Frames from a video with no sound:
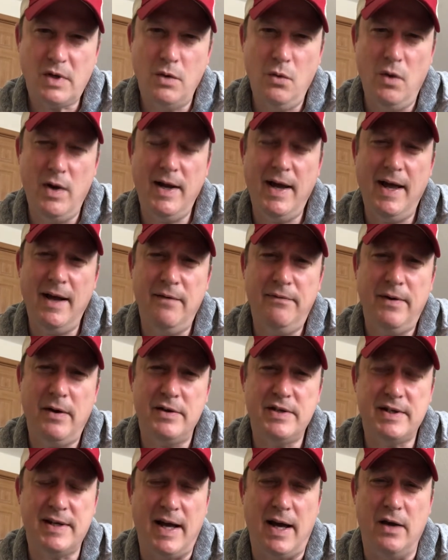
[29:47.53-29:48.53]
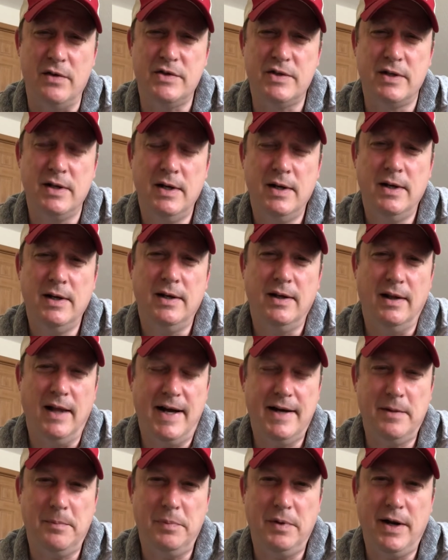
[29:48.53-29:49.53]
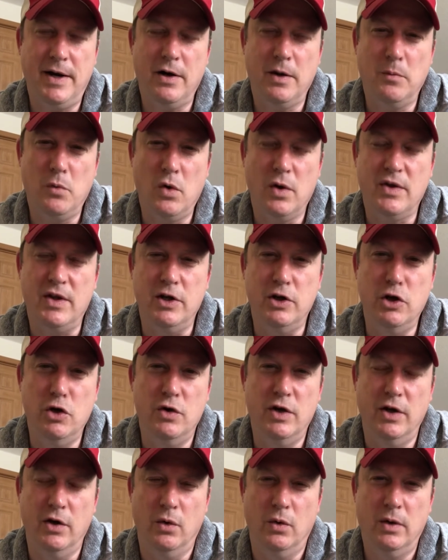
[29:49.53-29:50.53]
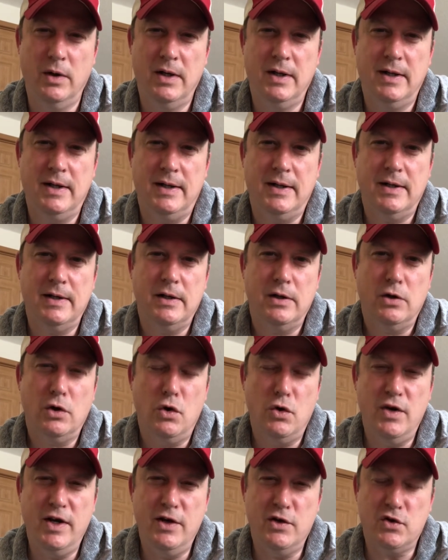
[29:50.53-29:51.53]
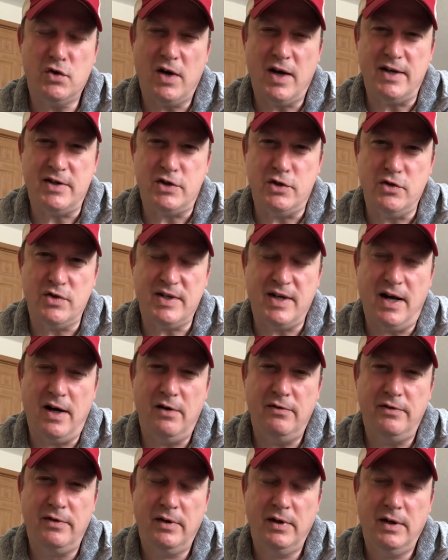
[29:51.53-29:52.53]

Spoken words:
when NFL scouts like a player more than you do. Who do you trust, yourself,